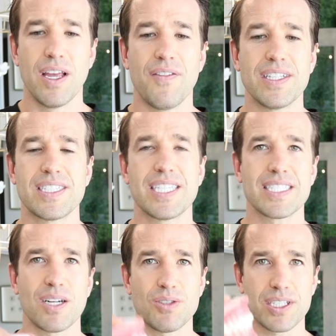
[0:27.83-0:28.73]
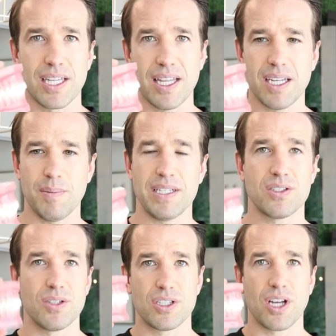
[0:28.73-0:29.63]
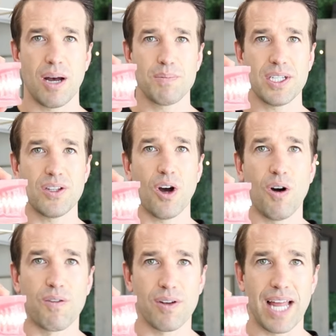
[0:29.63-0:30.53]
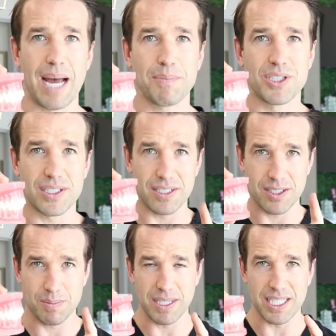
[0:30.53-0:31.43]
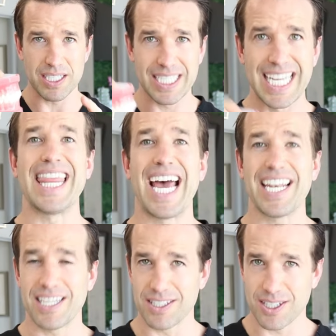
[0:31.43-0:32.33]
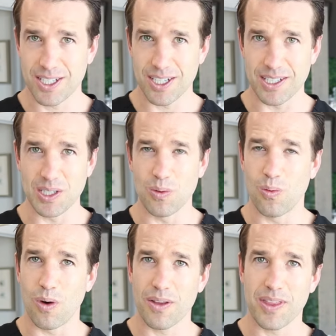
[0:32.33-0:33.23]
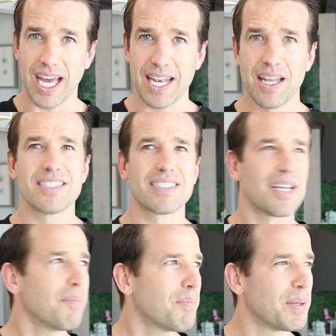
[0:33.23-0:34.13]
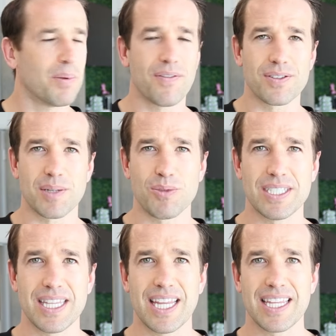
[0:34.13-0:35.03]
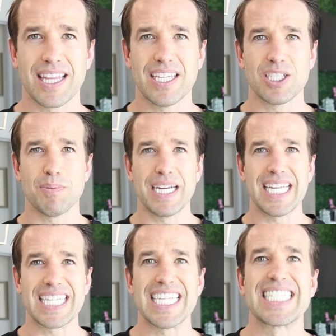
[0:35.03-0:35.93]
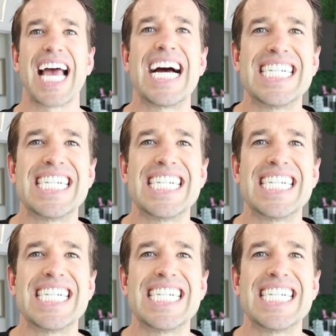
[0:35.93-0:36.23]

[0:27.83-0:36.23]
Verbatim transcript: if it sticks out just a little bit, so the top teeth overlap just a smidge, that is good. You want that. Some people, for some reason, think that they should bite like this,